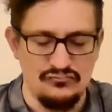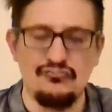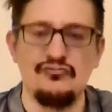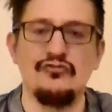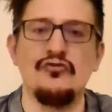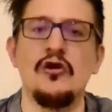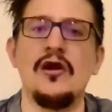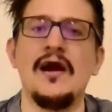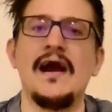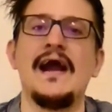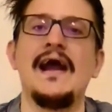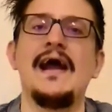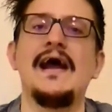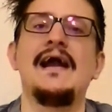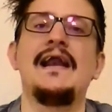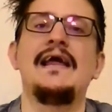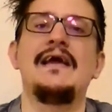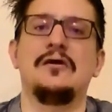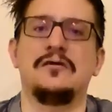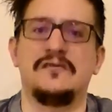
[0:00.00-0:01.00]

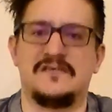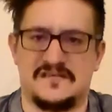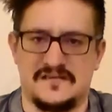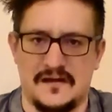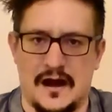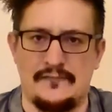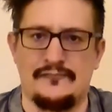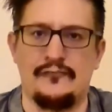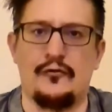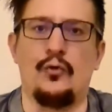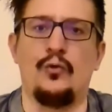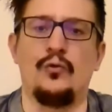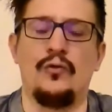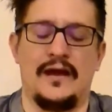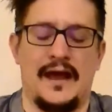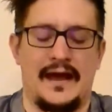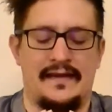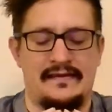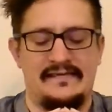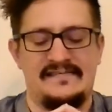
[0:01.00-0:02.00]
really good stuff all
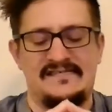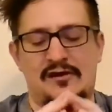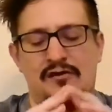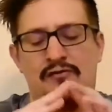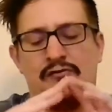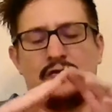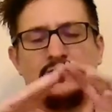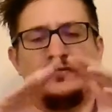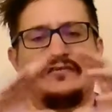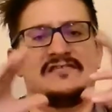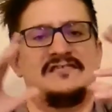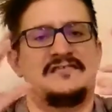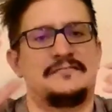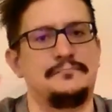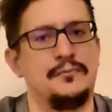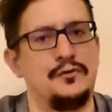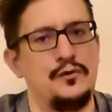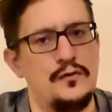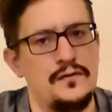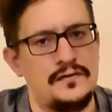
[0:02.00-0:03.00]
together. So you've got the
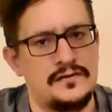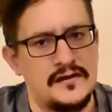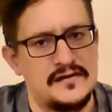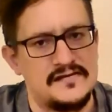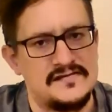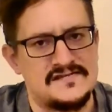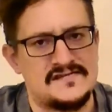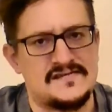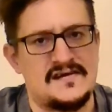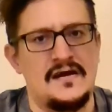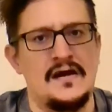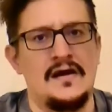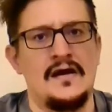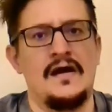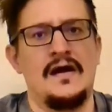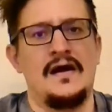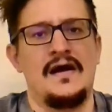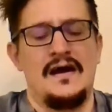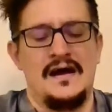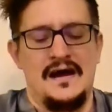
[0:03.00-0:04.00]
smoothness,
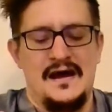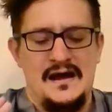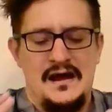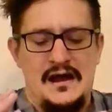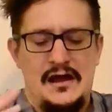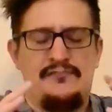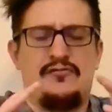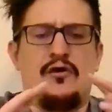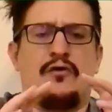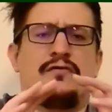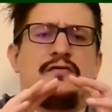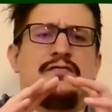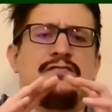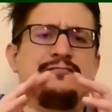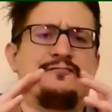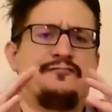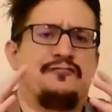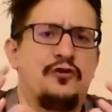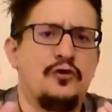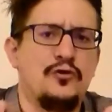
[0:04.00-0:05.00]
you've got the
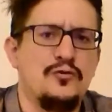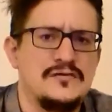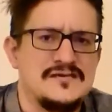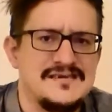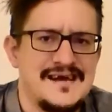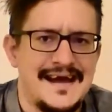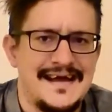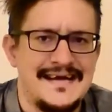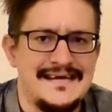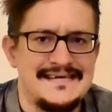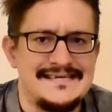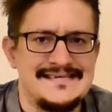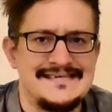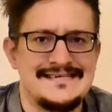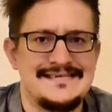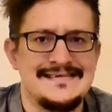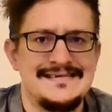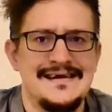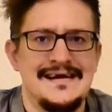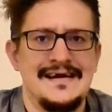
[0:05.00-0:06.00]
fruit
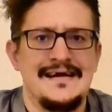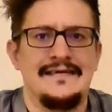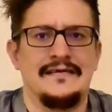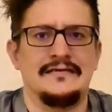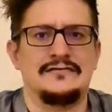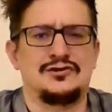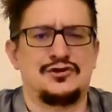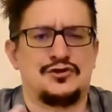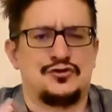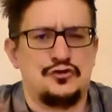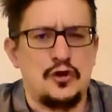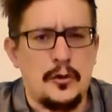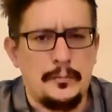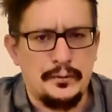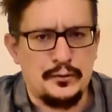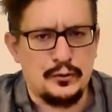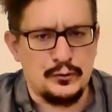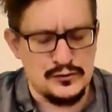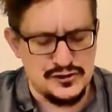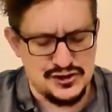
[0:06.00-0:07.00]
taste, the
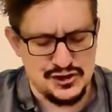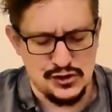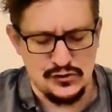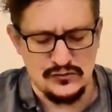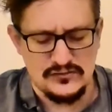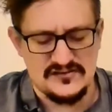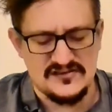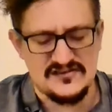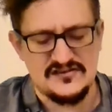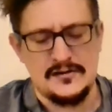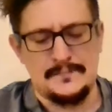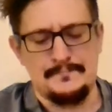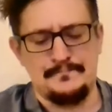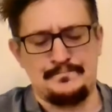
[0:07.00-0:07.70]
tropical juice,